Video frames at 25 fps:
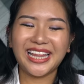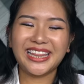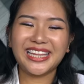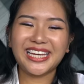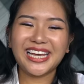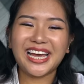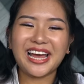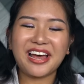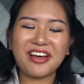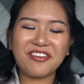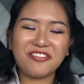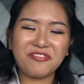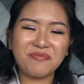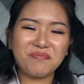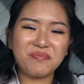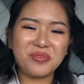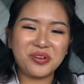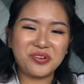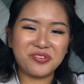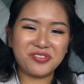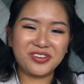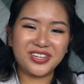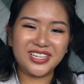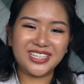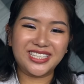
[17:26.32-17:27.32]
And they have
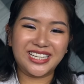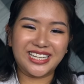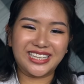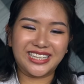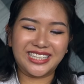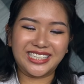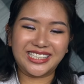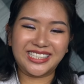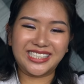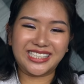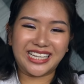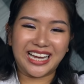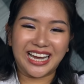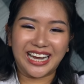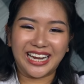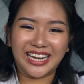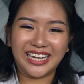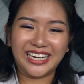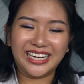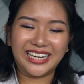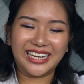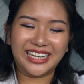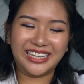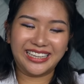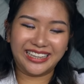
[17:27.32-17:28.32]
mirrors at the
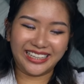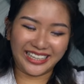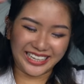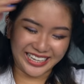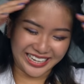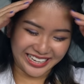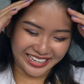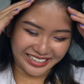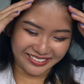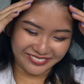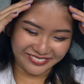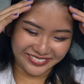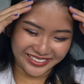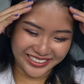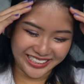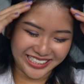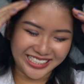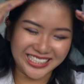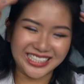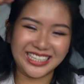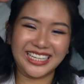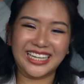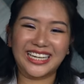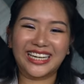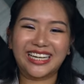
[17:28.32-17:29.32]
side and they have
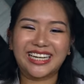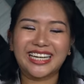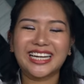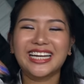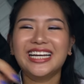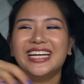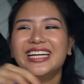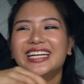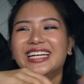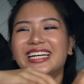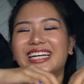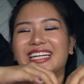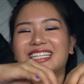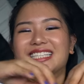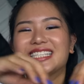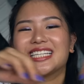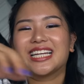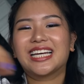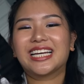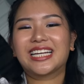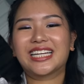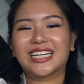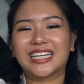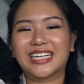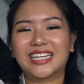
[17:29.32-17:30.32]
this like, it's
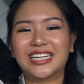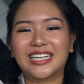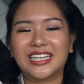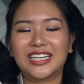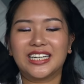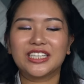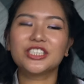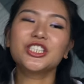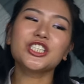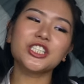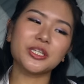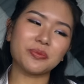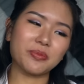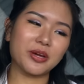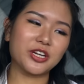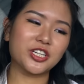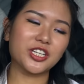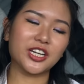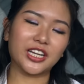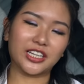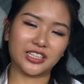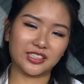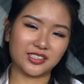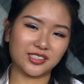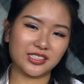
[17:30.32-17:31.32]
like a, just
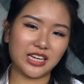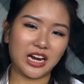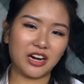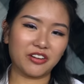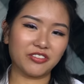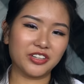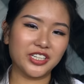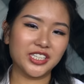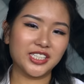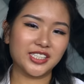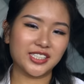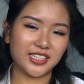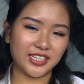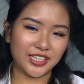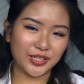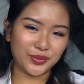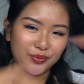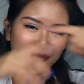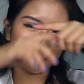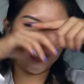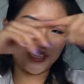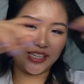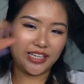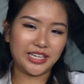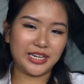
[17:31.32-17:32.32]
imagine like a sari skirt
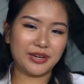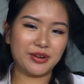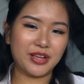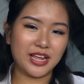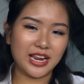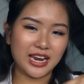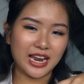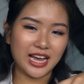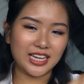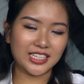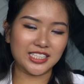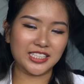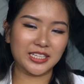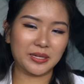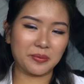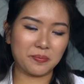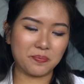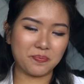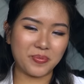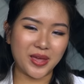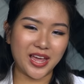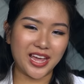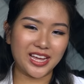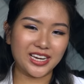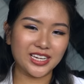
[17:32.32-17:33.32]
with like an
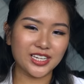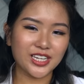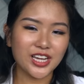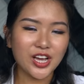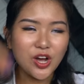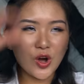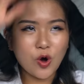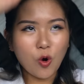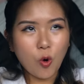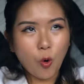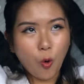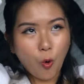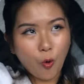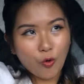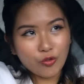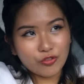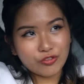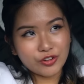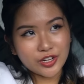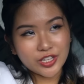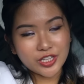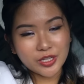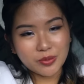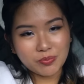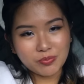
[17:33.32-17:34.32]
elastic band
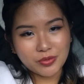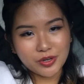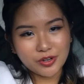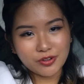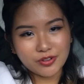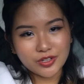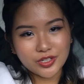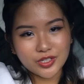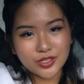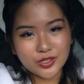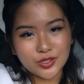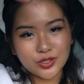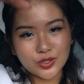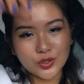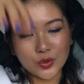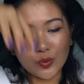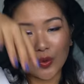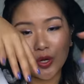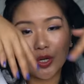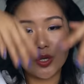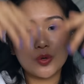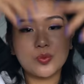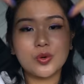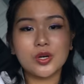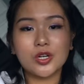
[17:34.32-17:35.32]
over the mirrors. So
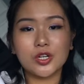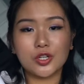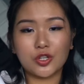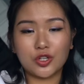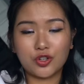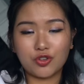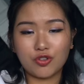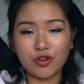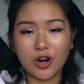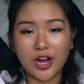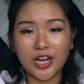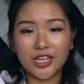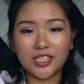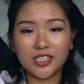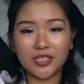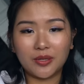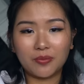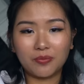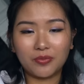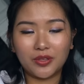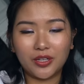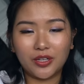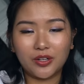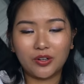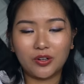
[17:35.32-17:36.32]
when you want to try
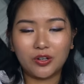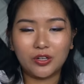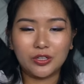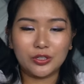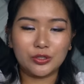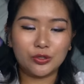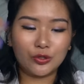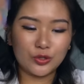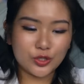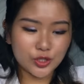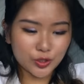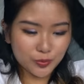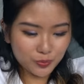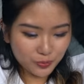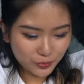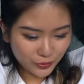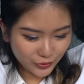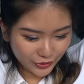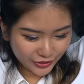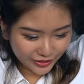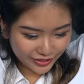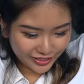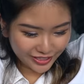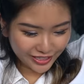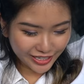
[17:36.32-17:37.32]
something on, you just
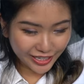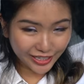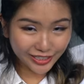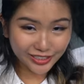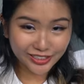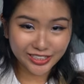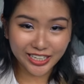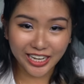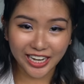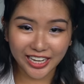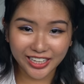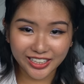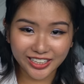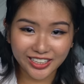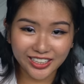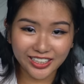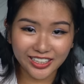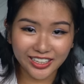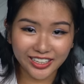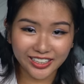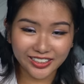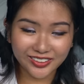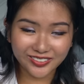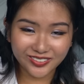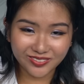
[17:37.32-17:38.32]
put the entire
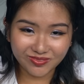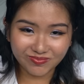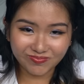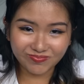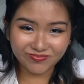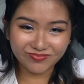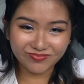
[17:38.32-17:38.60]
like